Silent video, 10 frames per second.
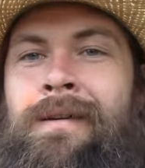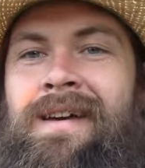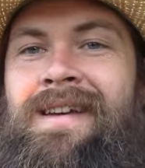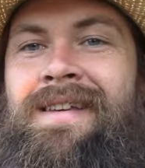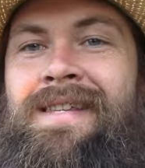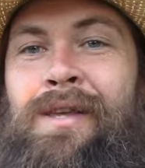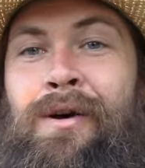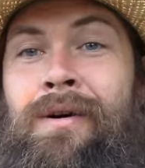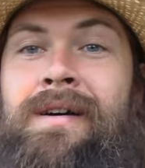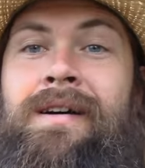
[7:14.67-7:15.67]
Hey,
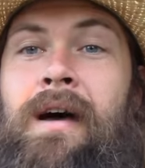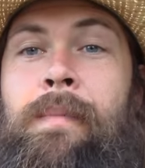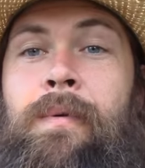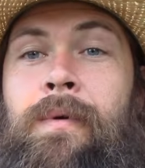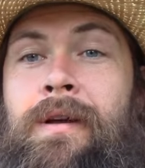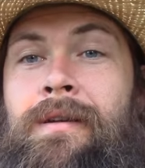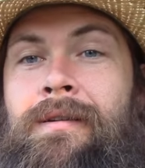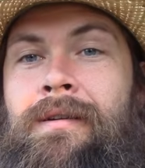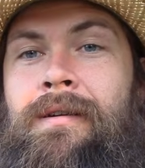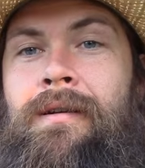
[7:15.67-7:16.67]
so I've been working
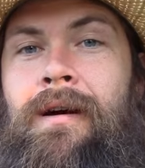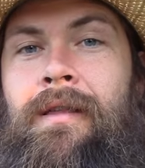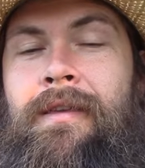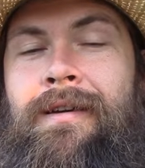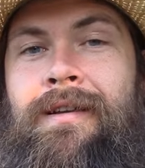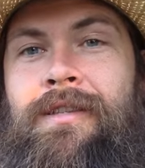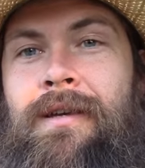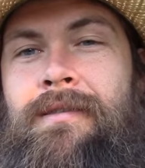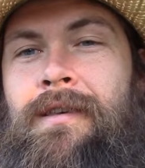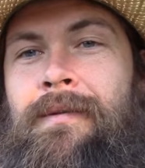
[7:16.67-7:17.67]
hard on the
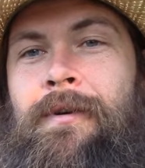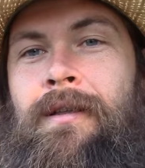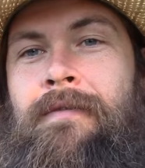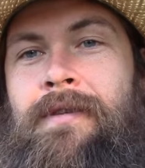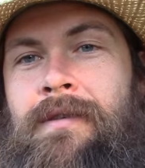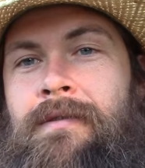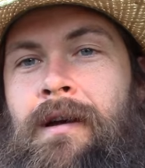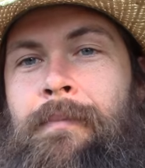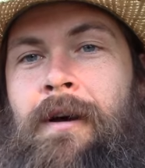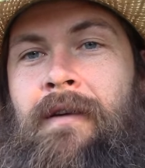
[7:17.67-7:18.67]
chainsaw mill ever since we
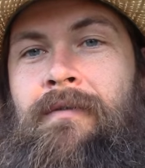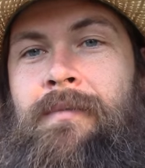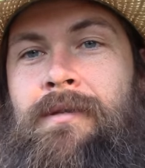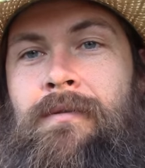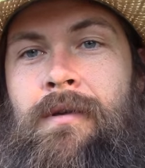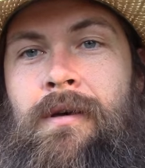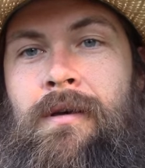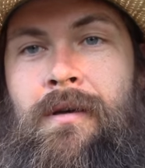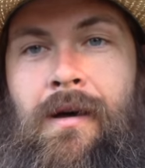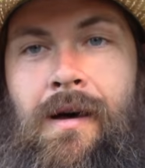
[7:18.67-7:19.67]
got back from Missoula
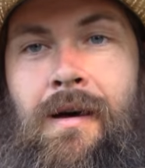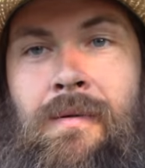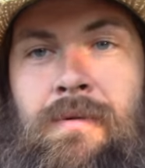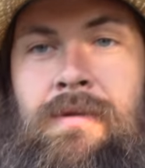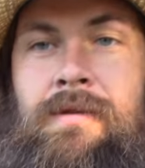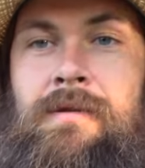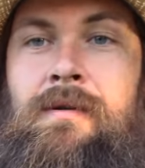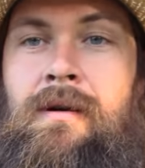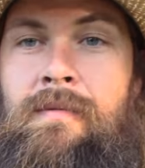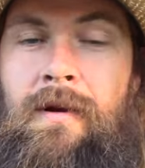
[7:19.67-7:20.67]
with the new
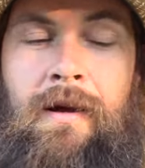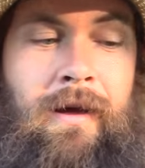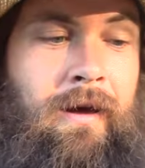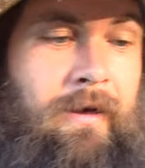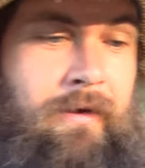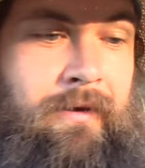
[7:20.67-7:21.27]
hardware I got.